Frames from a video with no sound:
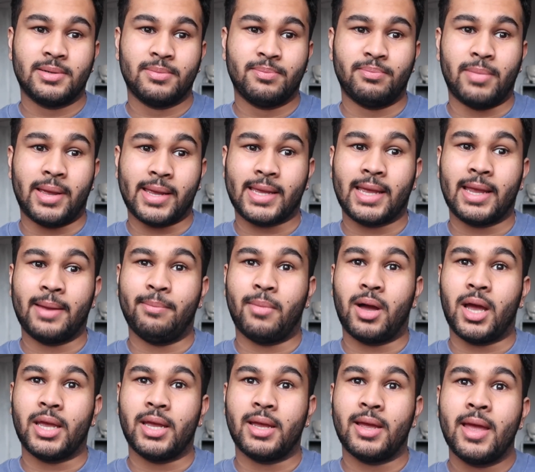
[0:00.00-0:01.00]
making
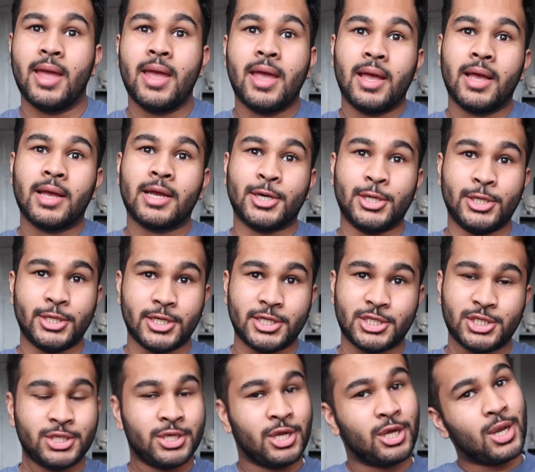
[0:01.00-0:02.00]
my
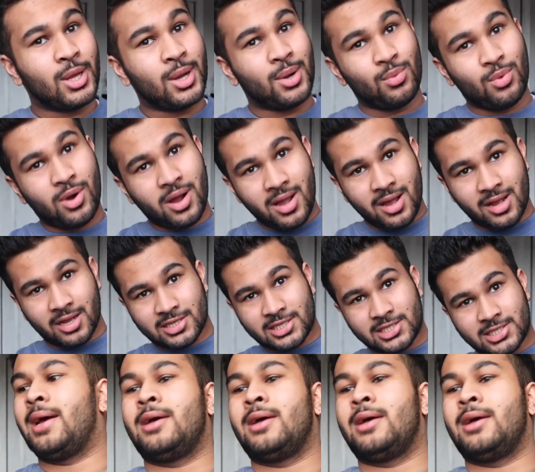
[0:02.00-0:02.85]
condition a lot worse.